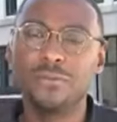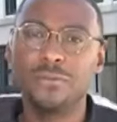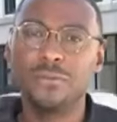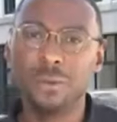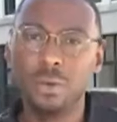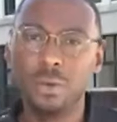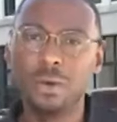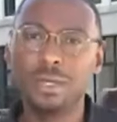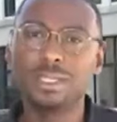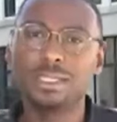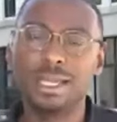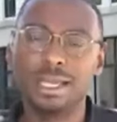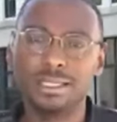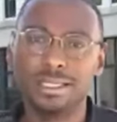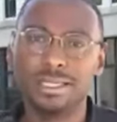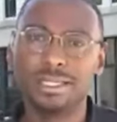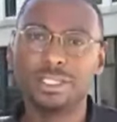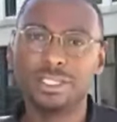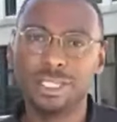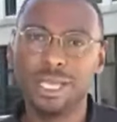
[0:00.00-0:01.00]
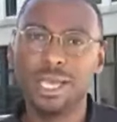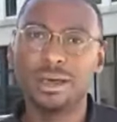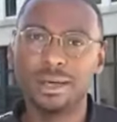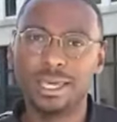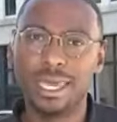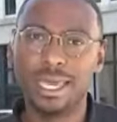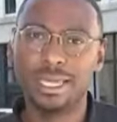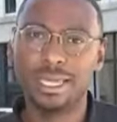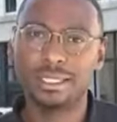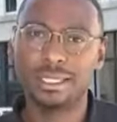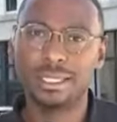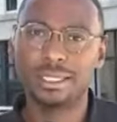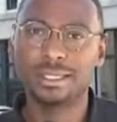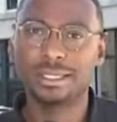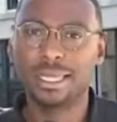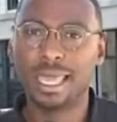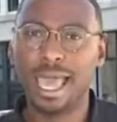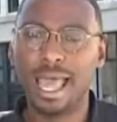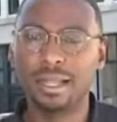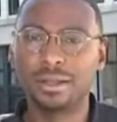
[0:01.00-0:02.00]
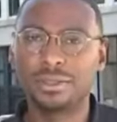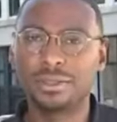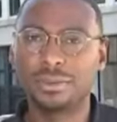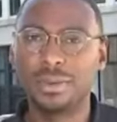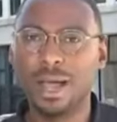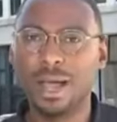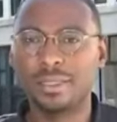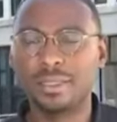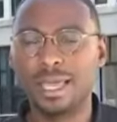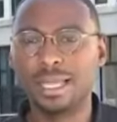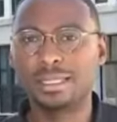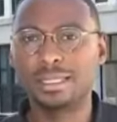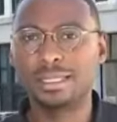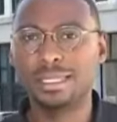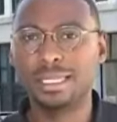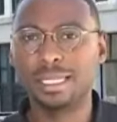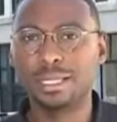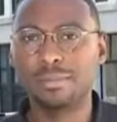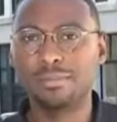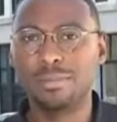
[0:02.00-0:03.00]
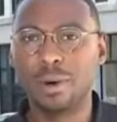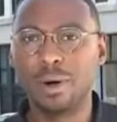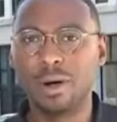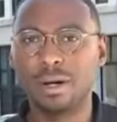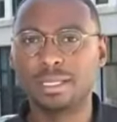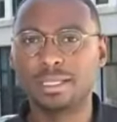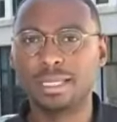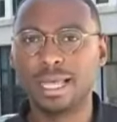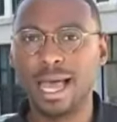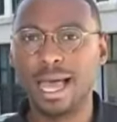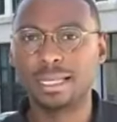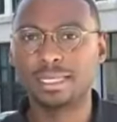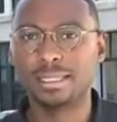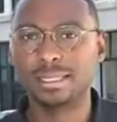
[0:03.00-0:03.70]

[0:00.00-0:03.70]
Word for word: four dozen shell casings scattered throughout that scene in Parkside.